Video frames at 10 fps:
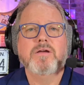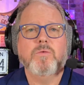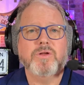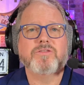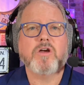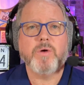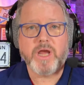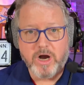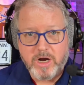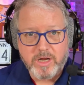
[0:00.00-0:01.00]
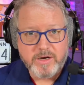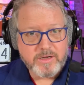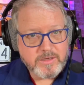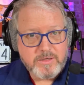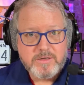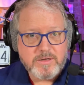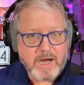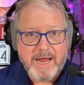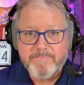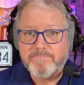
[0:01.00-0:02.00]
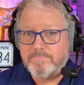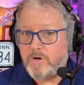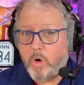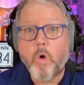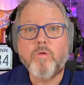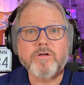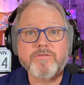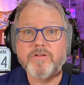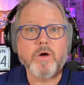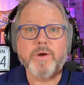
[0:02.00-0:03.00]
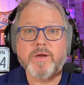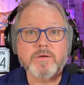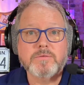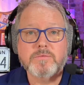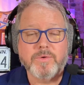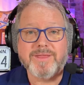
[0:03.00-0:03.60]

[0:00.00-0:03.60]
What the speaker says: what's going on, I'm overflowing with